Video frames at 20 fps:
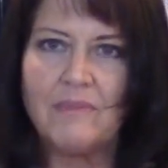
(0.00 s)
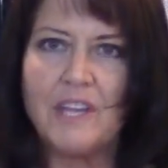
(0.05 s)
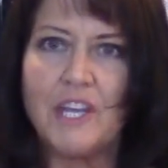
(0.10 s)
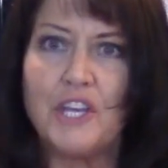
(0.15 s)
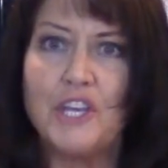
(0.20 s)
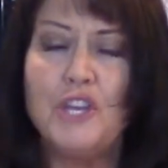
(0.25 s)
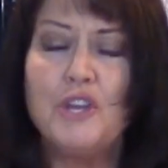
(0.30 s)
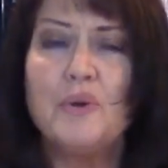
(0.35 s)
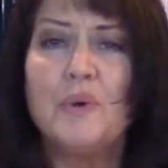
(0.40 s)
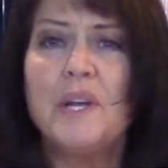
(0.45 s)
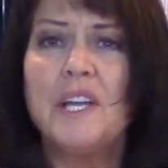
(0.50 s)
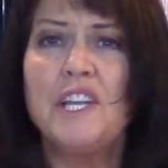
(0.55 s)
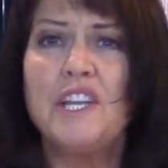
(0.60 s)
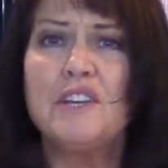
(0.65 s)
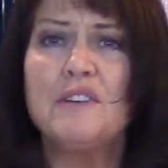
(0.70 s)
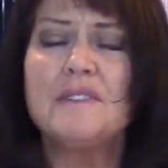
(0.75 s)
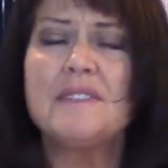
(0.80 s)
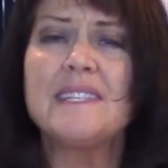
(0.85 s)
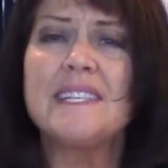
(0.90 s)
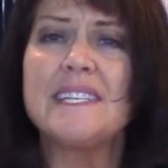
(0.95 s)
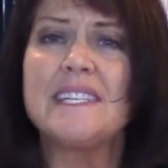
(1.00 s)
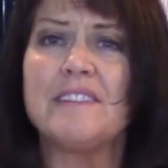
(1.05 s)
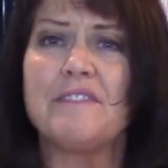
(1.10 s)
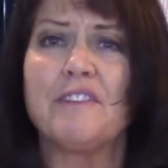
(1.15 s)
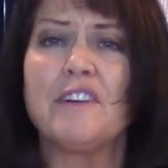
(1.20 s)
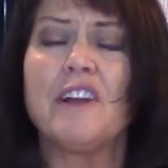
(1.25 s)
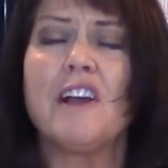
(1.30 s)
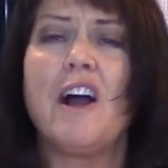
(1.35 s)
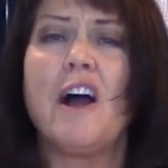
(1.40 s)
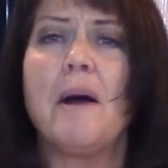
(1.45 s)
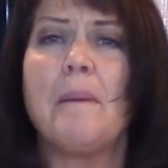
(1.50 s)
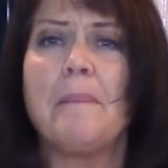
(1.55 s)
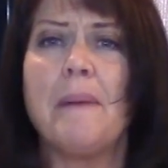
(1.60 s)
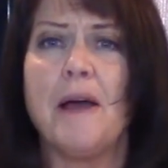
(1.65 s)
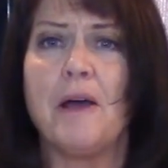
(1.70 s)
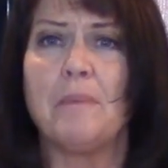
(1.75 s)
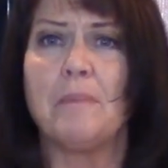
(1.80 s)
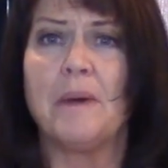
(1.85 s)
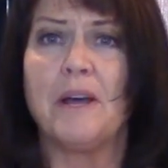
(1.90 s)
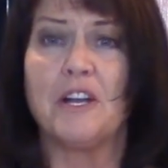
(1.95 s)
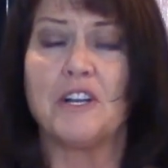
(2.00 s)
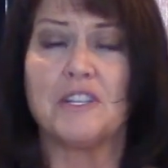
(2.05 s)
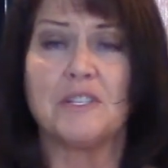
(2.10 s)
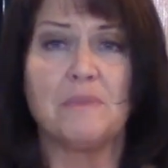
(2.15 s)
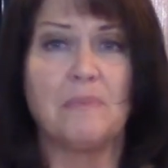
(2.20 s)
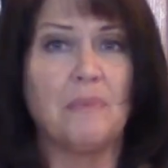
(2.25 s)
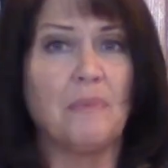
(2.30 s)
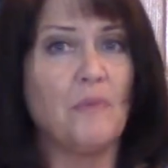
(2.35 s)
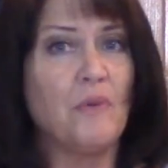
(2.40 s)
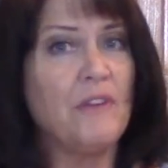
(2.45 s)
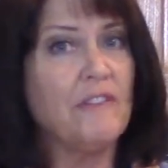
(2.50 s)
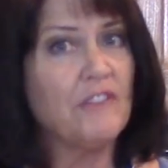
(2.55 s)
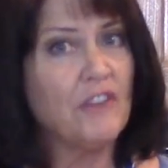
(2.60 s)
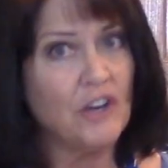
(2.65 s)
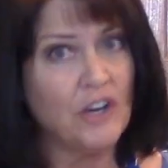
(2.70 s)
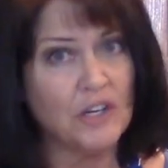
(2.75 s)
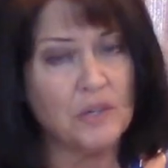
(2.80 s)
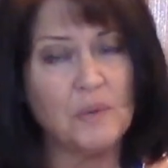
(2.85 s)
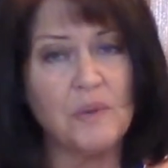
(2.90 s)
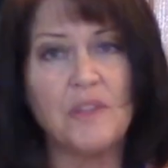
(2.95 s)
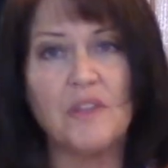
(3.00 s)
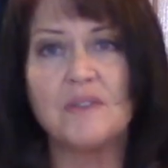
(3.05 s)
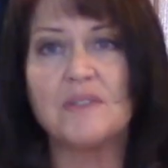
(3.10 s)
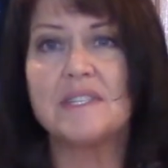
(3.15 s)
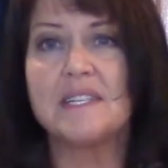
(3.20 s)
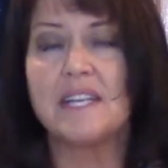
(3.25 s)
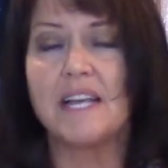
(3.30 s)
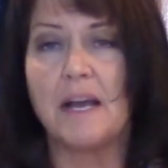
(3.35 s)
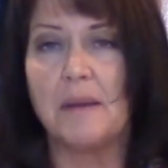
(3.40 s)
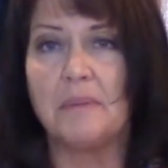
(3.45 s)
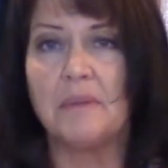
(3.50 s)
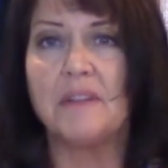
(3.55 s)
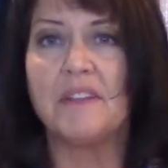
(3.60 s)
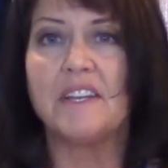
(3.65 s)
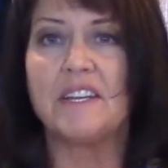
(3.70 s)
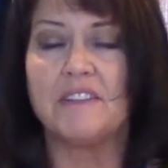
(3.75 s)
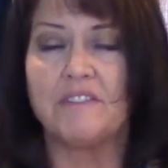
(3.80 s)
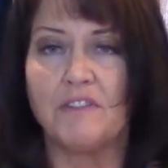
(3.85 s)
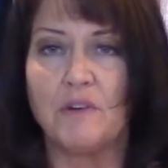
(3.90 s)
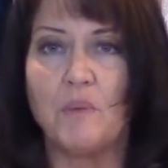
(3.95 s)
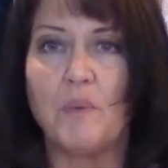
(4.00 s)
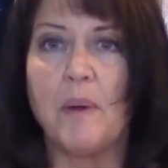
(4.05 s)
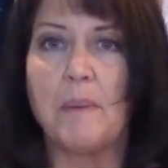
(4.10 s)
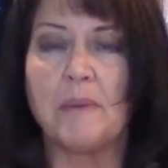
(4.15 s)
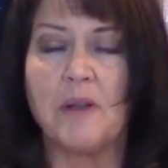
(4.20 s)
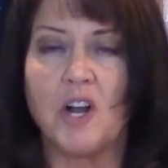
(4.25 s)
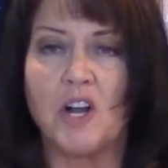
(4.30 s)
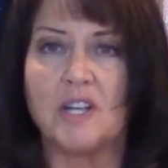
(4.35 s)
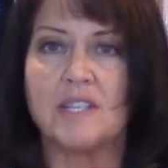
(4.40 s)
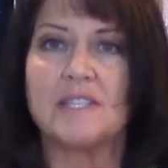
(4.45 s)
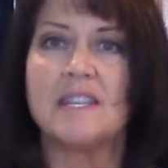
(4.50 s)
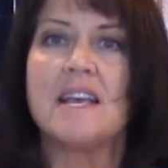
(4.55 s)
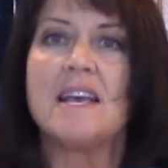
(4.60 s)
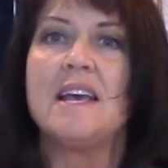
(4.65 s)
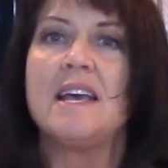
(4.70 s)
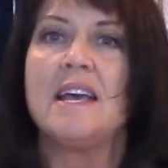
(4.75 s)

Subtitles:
you can use the different compound butters. We've cooked with those in a couple of the different webinars.